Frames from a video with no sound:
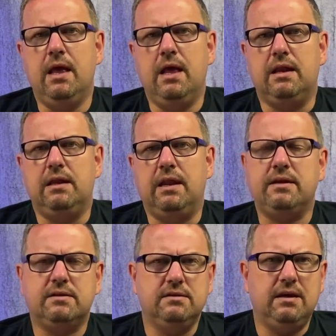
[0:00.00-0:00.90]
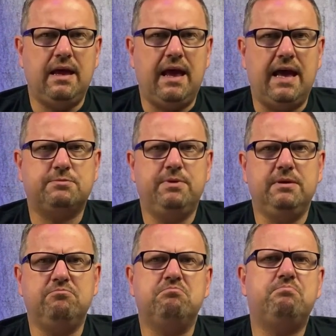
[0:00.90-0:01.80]
London has
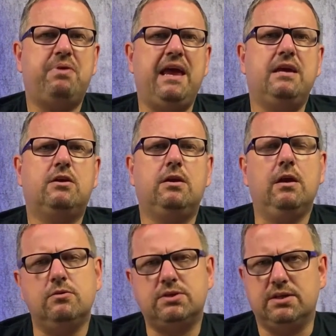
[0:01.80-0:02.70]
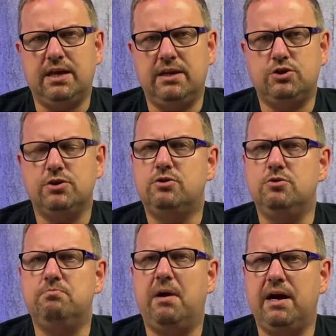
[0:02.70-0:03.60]
been paying close attention to
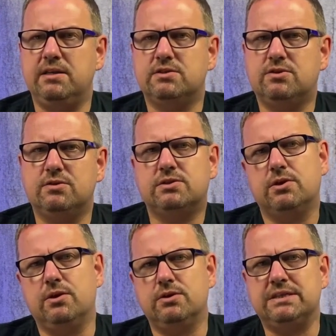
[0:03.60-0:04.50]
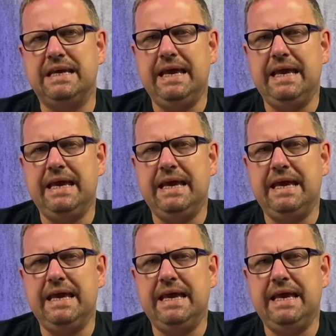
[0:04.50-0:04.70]
Biden's concerns